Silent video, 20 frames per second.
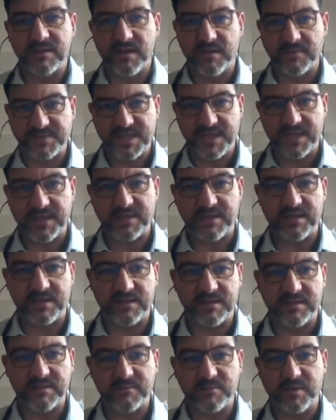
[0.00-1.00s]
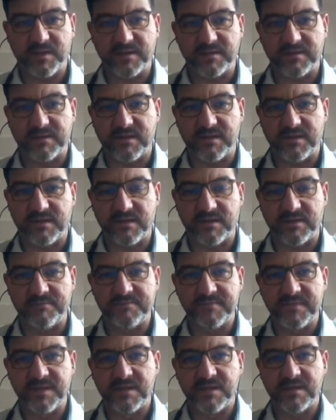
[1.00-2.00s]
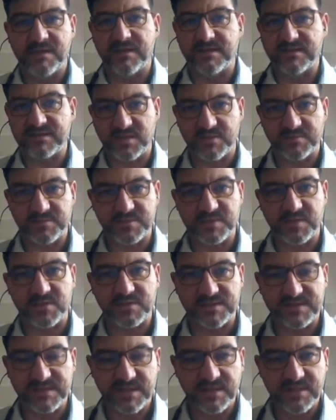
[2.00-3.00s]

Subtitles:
obtaining with some tools